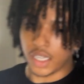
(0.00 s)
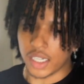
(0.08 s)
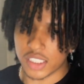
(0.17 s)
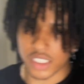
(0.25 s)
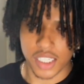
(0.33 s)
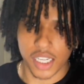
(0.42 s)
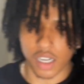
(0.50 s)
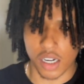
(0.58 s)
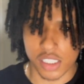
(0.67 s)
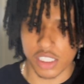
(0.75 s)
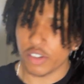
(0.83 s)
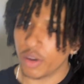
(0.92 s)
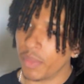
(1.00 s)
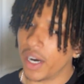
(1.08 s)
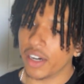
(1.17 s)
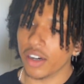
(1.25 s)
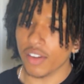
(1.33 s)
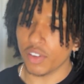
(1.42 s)
And it's just like a constant
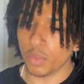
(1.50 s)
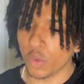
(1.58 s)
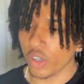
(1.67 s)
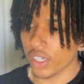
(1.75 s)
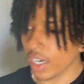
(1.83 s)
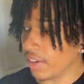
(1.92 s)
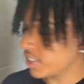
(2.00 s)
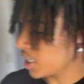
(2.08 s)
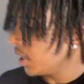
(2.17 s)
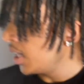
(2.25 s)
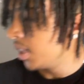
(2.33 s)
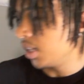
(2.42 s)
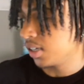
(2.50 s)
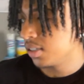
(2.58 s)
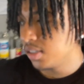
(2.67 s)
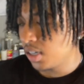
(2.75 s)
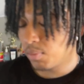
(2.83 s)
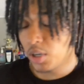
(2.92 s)
reminder every morning, every time. Like,
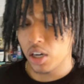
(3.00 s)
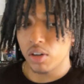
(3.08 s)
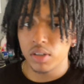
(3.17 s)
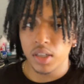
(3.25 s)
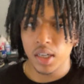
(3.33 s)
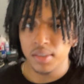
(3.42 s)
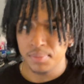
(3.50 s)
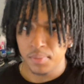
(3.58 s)
I'm not gonna lie,